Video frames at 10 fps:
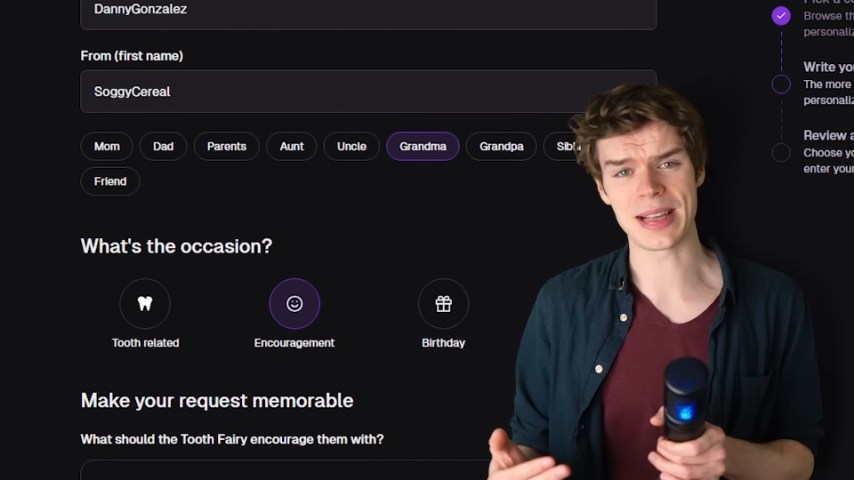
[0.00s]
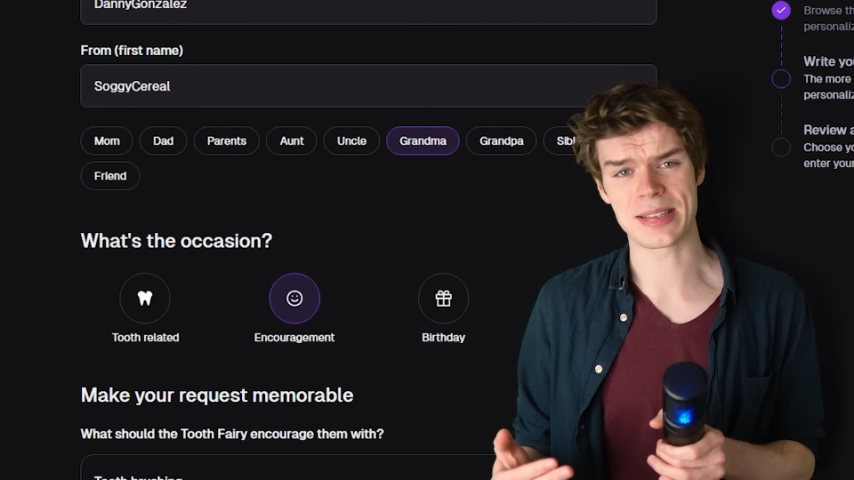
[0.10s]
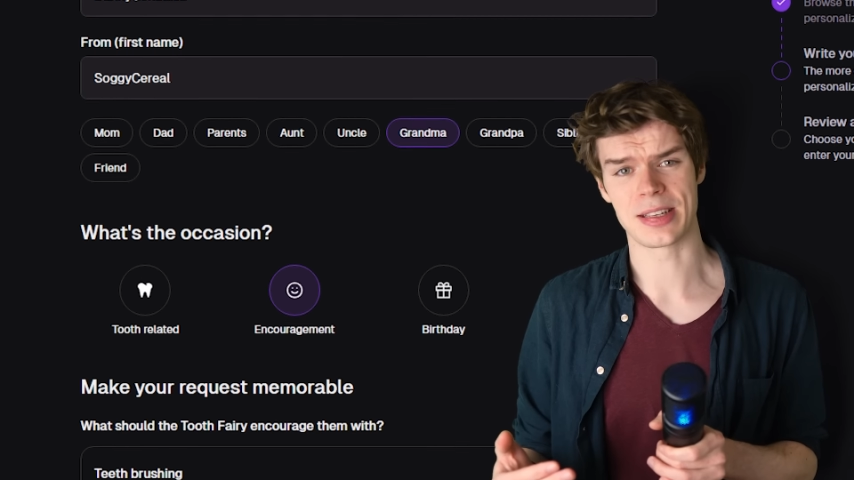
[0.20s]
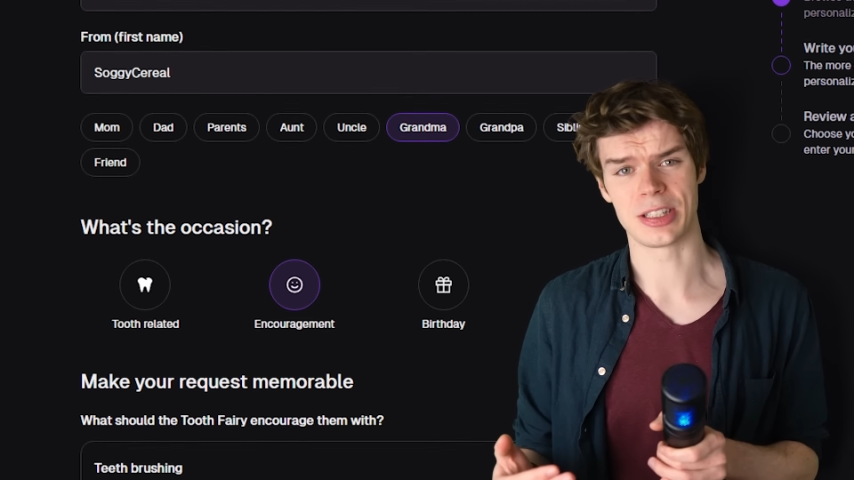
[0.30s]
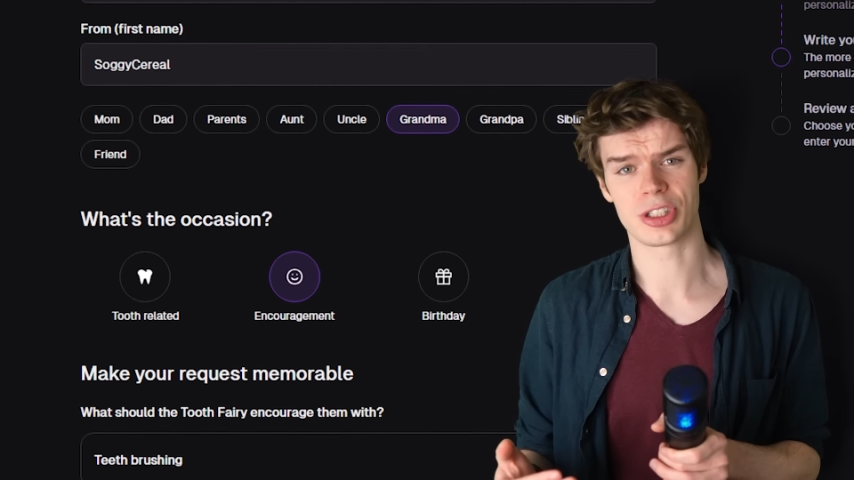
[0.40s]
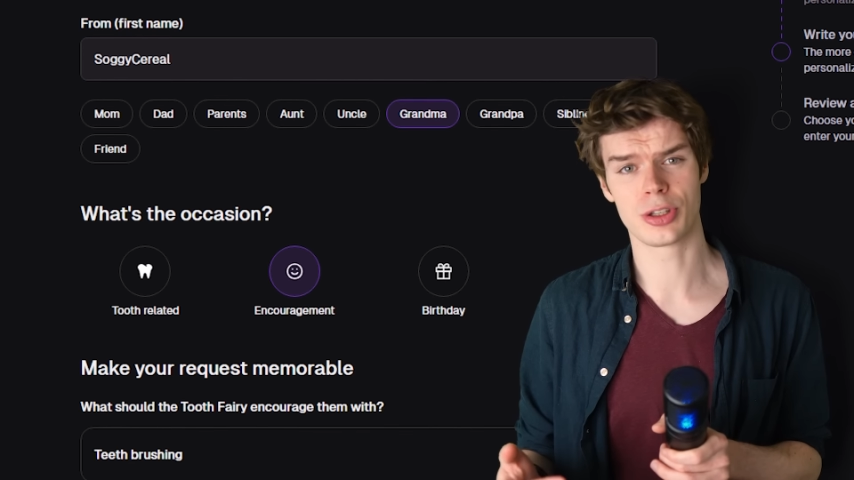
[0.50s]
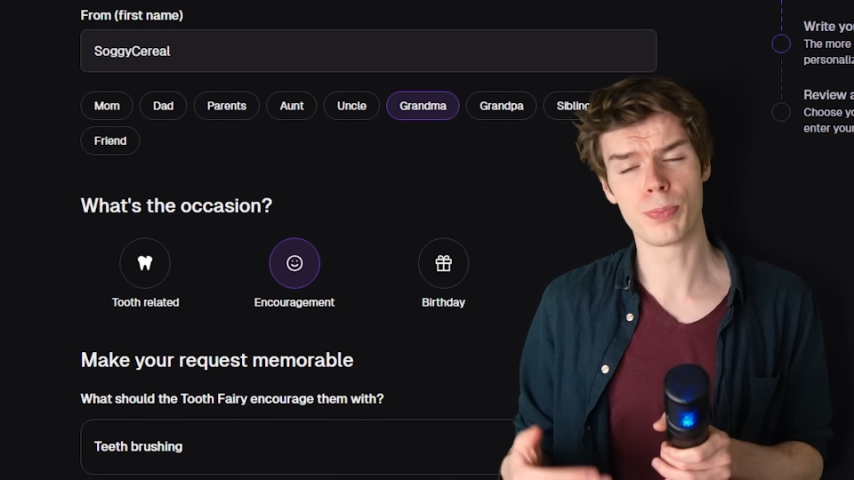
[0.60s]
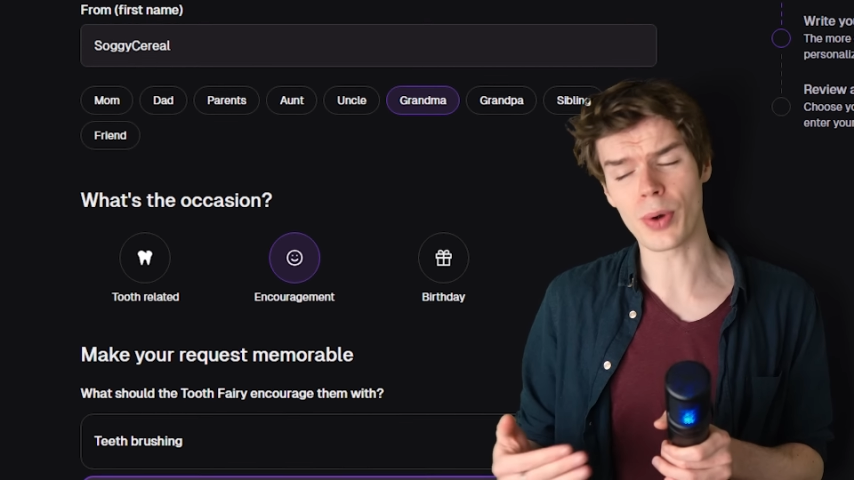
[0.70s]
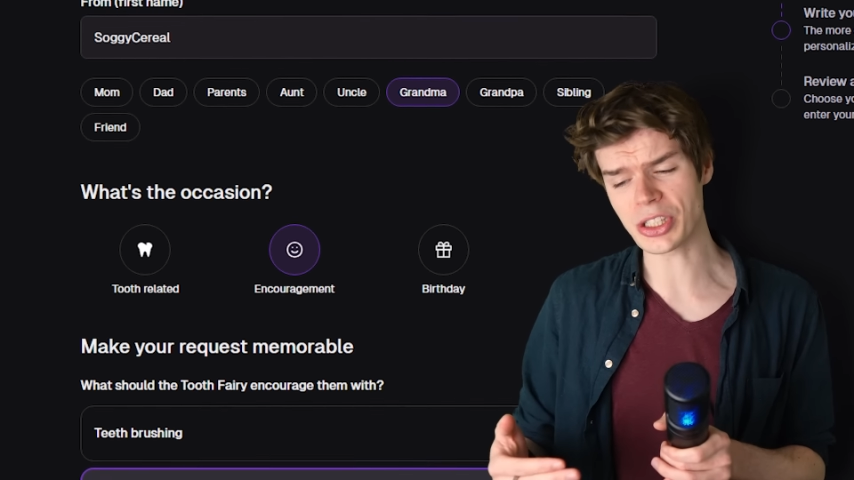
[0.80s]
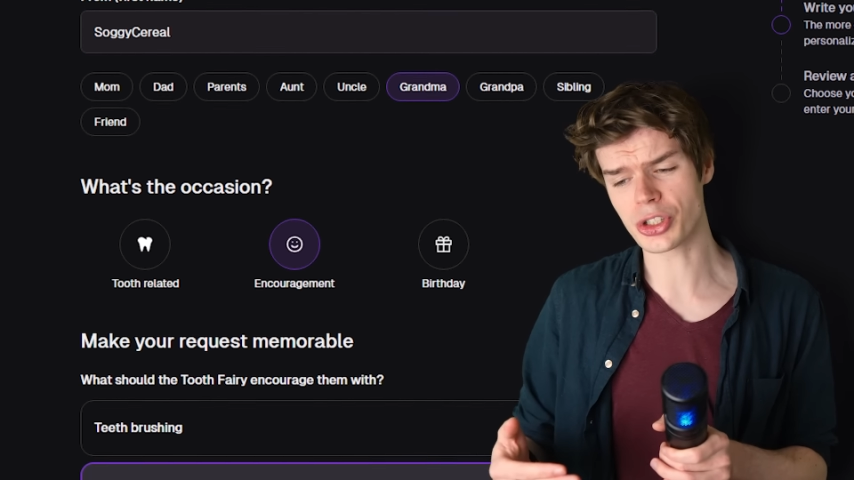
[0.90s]
message to
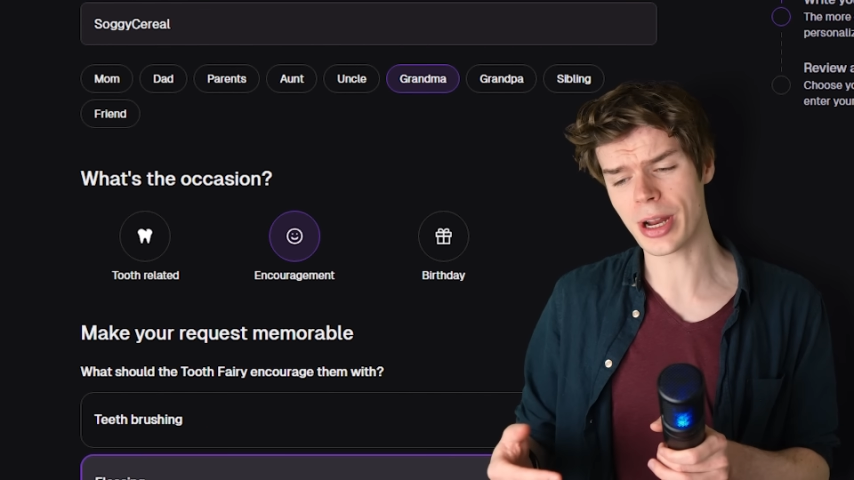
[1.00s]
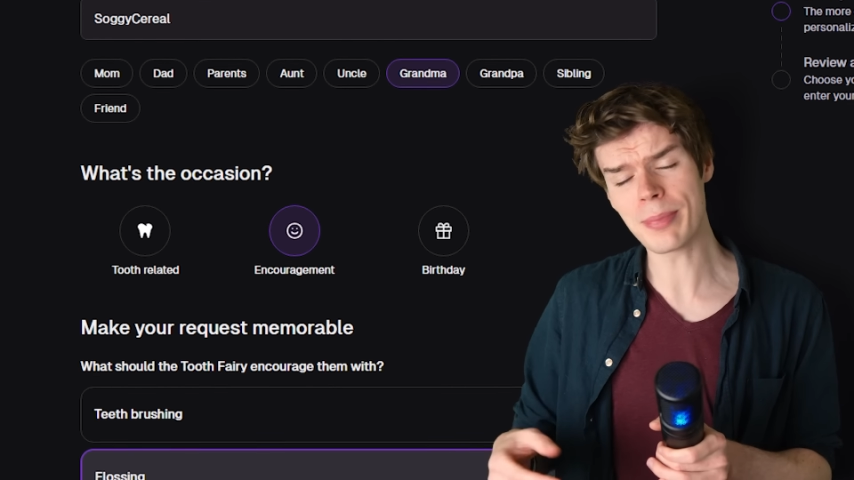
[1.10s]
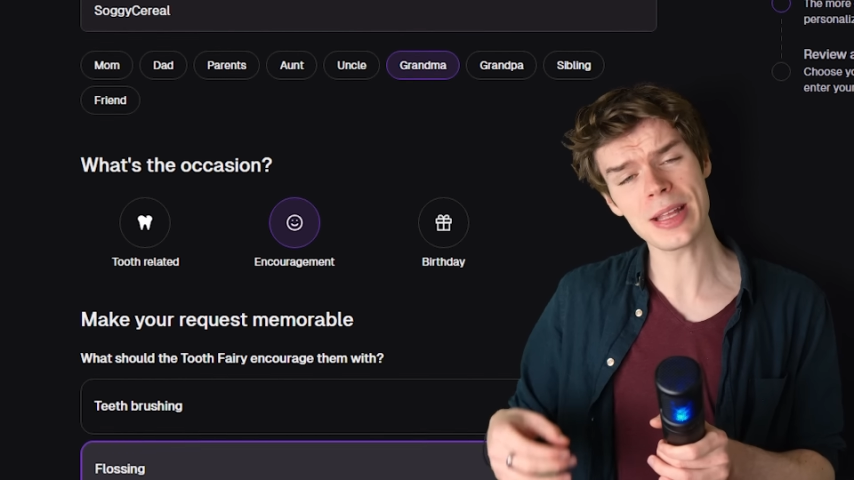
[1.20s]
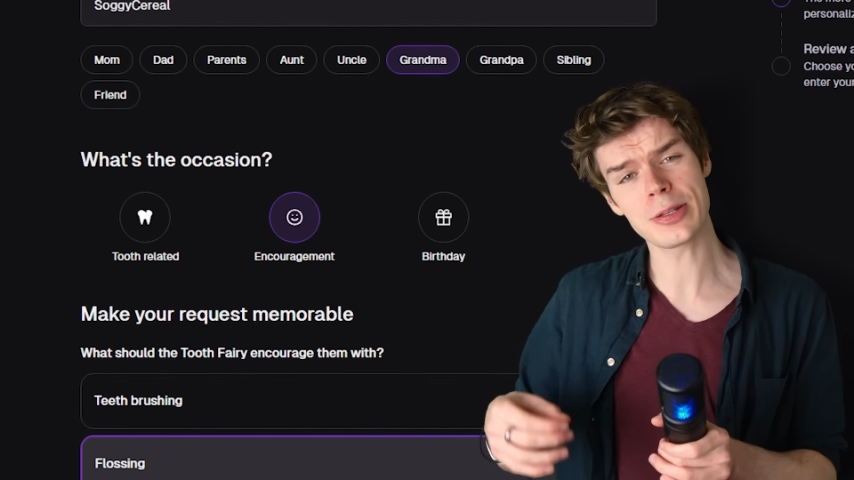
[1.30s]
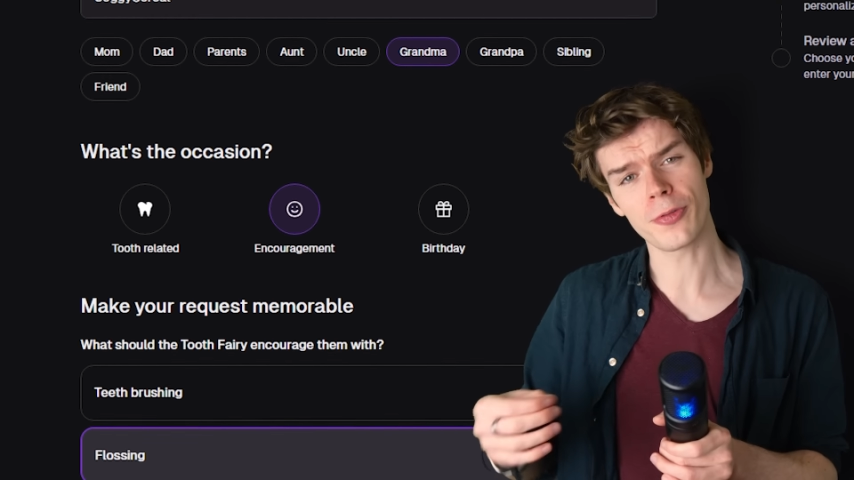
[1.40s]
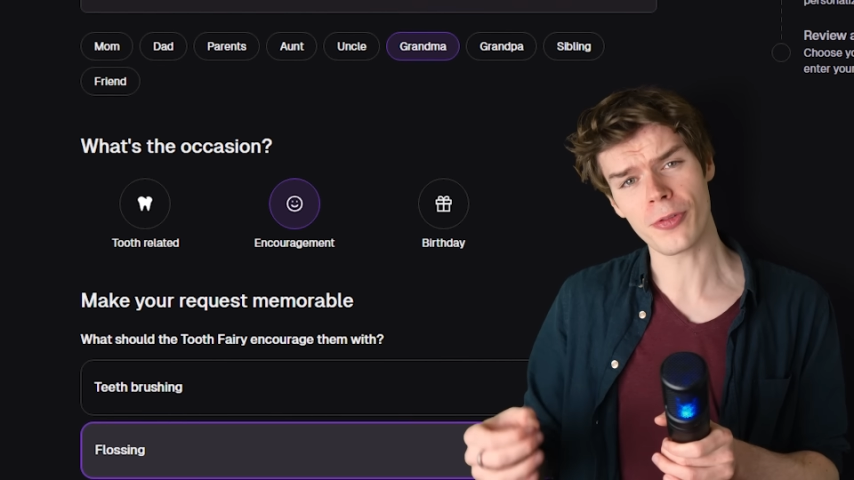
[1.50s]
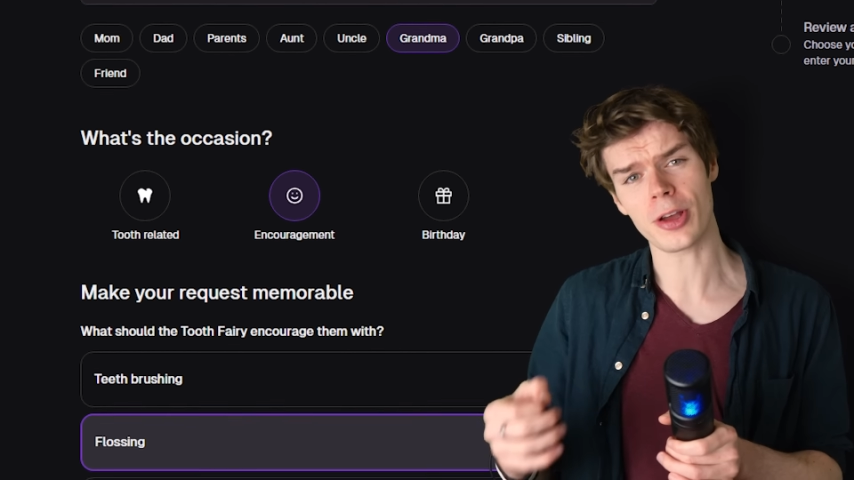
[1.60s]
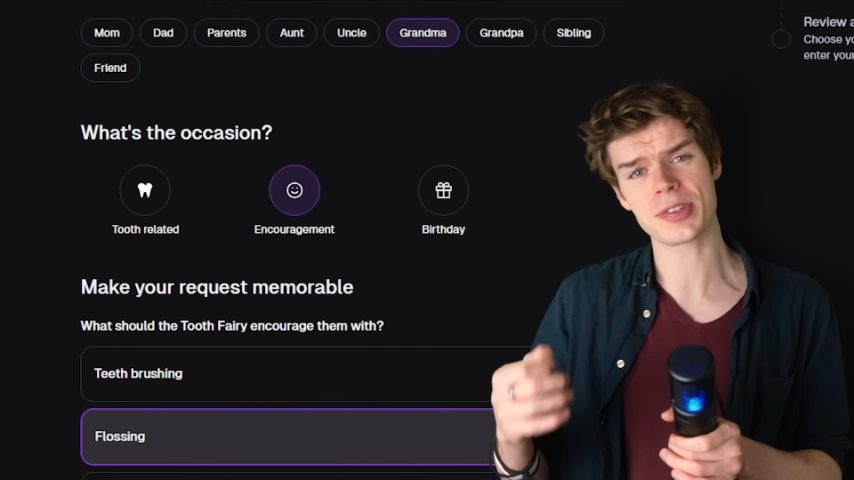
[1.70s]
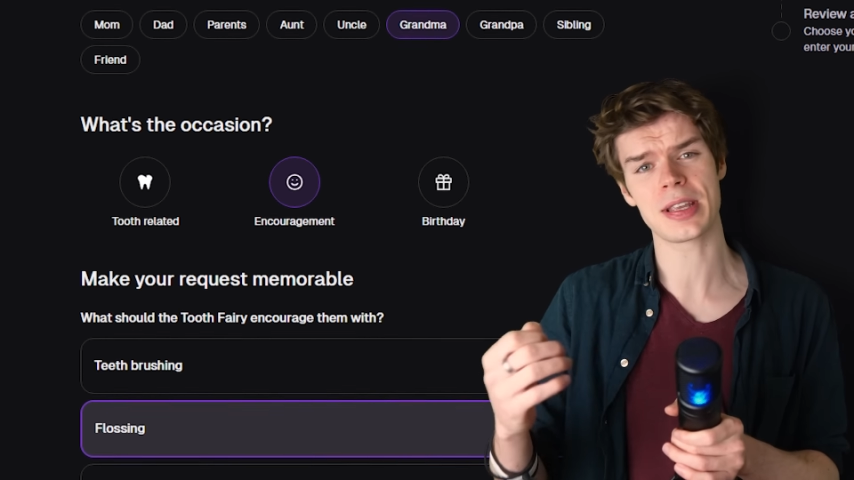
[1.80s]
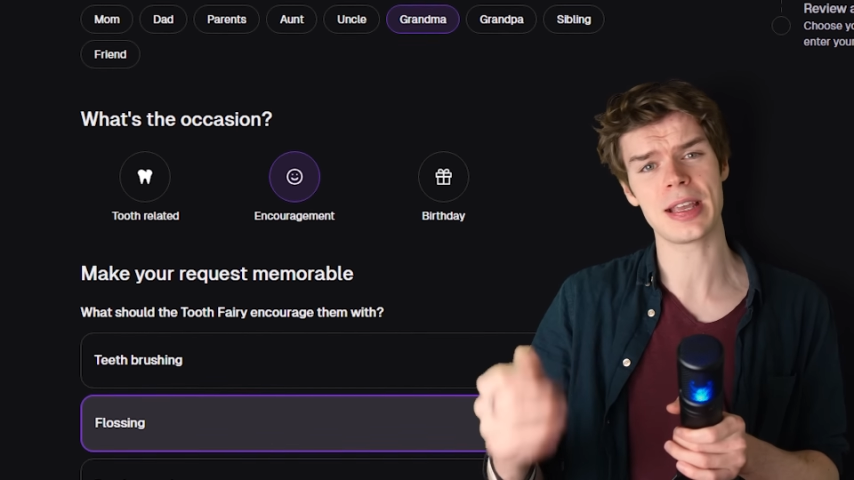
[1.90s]
pressure him into
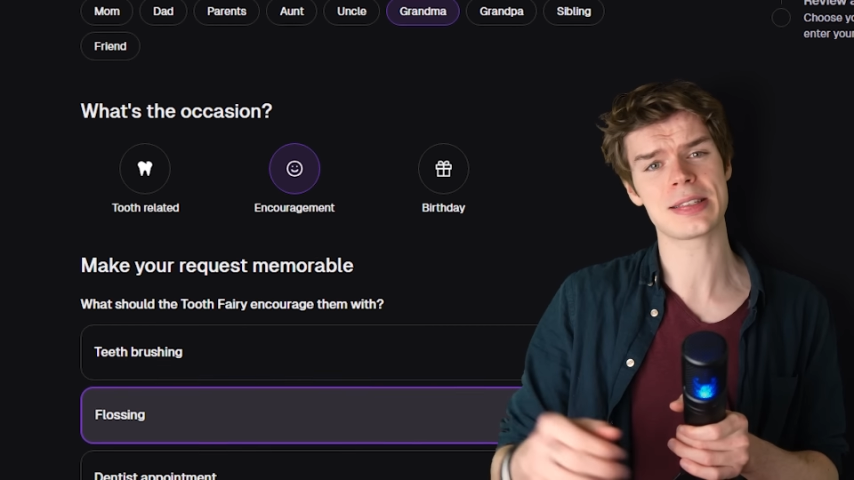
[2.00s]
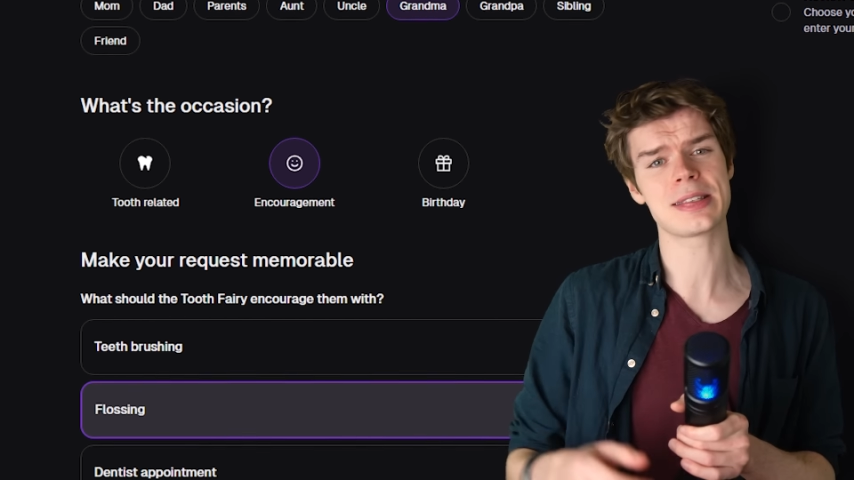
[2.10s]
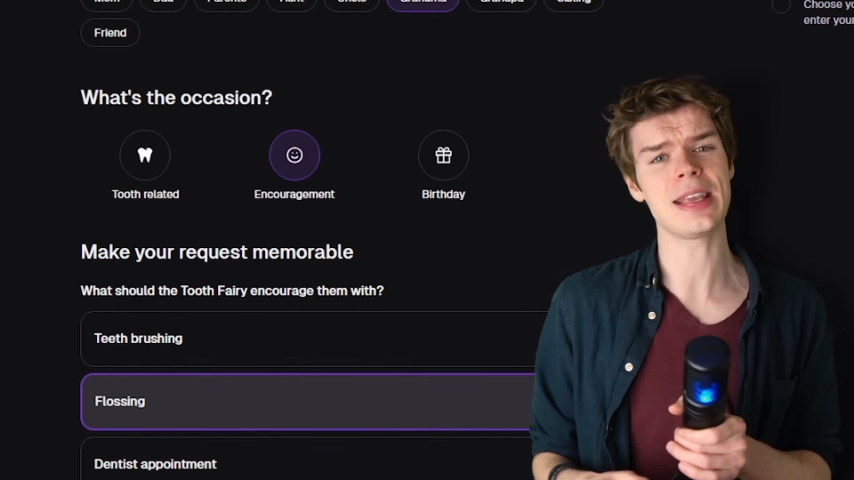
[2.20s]
flossing his